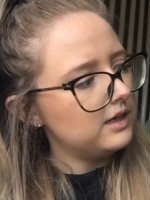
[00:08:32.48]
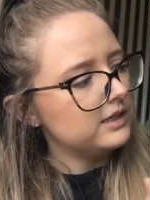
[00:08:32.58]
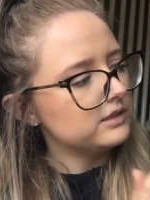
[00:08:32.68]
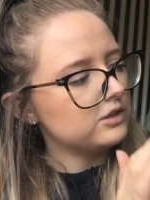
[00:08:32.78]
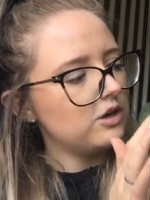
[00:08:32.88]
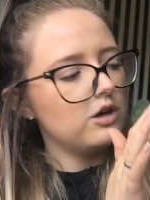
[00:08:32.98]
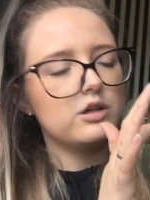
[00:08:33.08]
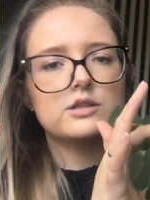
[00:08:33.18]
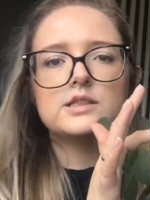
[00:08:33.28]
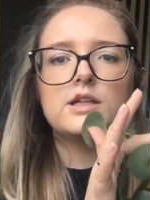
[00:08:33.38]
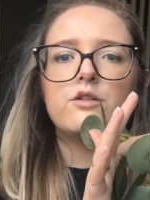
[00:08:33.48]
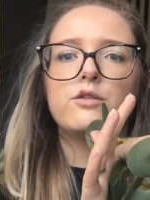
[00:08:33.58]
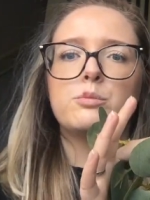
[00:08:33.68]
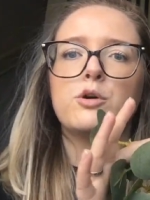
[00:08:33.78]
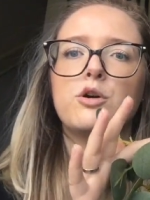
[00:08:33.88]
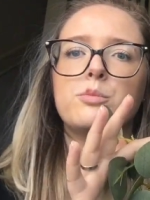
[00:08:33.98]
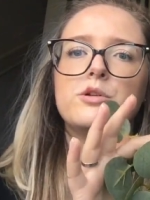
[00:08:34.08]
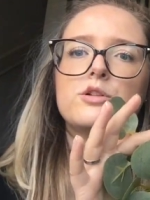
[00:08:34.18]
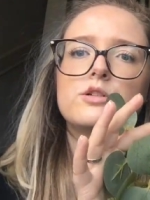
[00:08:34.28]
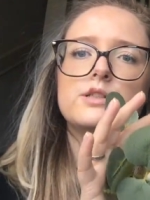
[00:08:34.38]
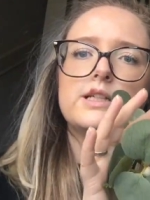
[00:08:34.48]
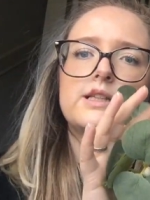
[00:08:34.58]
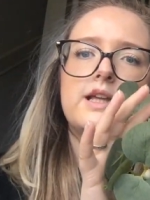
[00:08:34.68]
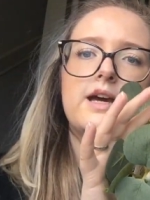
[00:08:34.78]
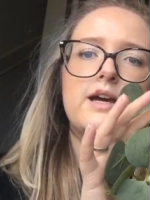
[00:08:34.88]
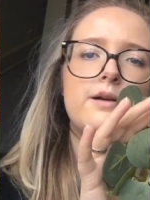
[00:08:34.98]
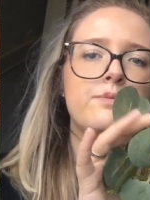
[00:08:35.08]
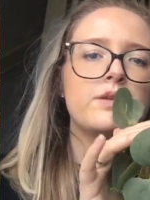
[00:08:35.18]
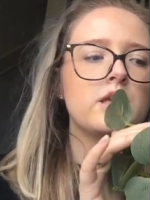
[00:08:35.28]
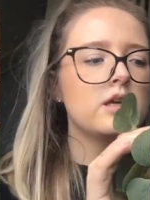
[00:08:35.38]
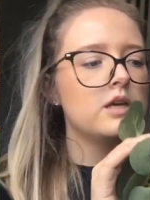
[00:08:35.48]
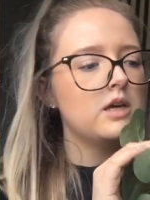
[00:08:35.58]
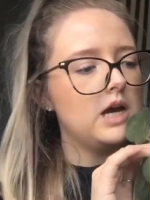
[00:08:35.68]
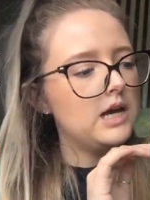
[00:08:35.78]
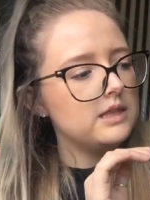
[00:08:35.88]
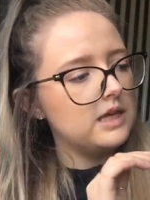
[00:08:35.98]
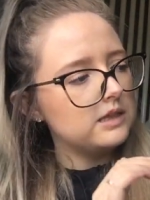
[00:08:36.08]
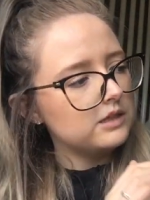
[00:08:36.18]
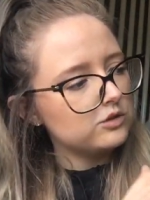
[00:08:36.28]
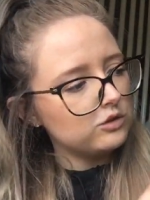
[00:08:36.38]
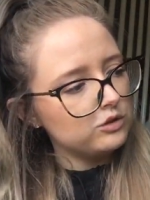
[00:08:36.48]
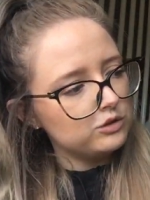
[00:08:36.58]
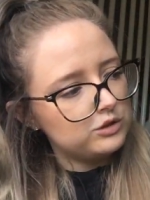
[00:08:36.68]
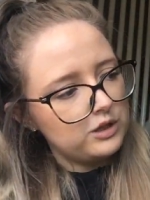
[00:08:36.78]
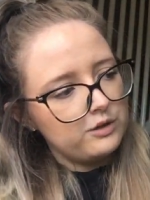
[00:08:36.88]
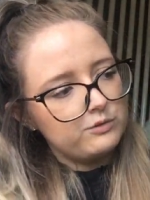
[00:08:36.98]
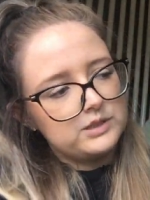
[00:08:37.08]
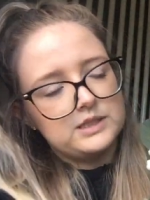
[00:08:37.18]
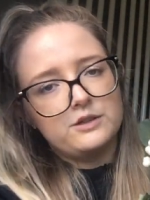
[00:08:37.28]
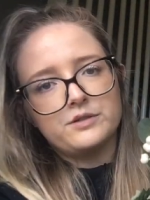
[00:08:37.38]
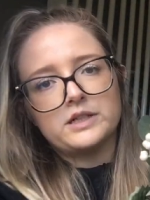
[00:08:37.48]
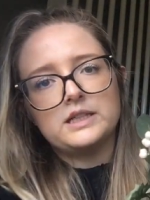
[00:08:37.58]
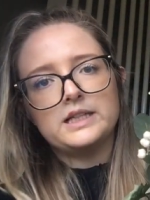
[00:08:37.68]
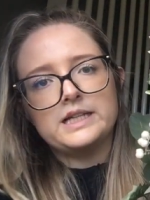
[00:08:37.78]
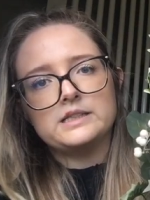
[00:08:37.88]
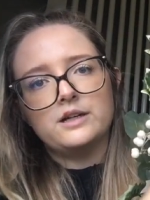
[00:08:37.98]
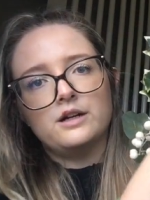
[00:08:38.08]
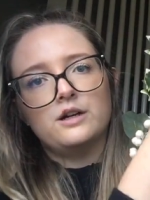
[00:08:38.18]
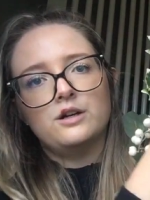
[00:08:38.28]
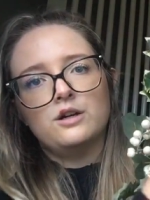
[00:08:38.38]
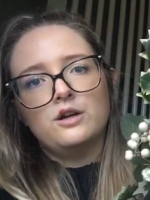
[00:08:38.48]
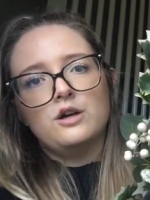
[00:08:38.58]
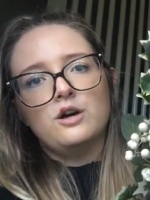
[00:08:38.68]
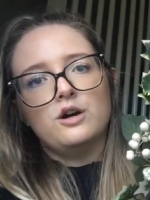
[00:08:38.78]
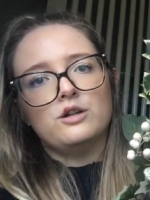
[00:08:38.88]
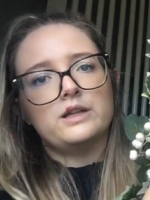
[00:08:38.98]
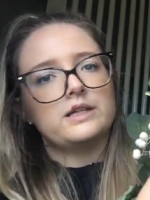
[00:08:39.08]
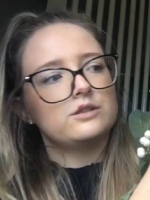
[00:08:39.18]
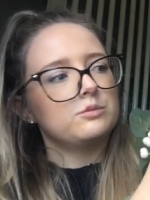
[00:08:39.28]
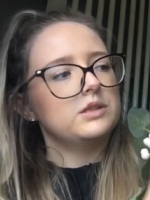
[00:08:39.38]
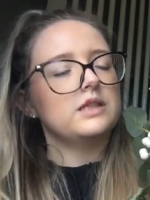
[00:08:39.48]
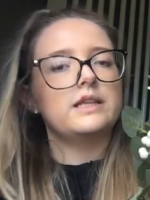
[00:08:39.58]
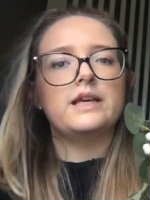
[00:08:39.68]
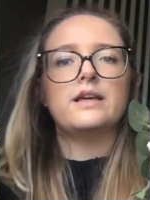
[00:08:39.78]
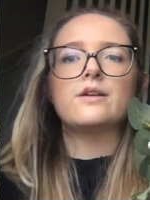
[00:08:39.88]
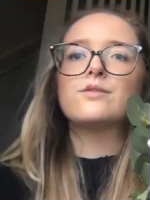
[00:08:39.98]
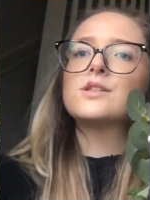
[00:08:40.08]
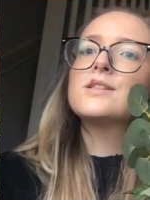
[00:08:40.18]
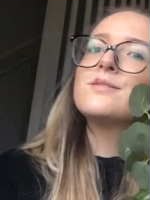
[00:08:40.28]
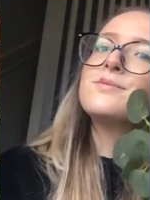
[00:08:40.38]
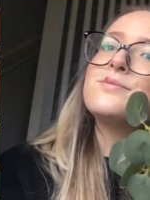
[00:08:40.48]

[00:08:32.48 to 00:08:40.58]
It's got silver baubles in there, and then there's also silver glitter on like some of the leaves.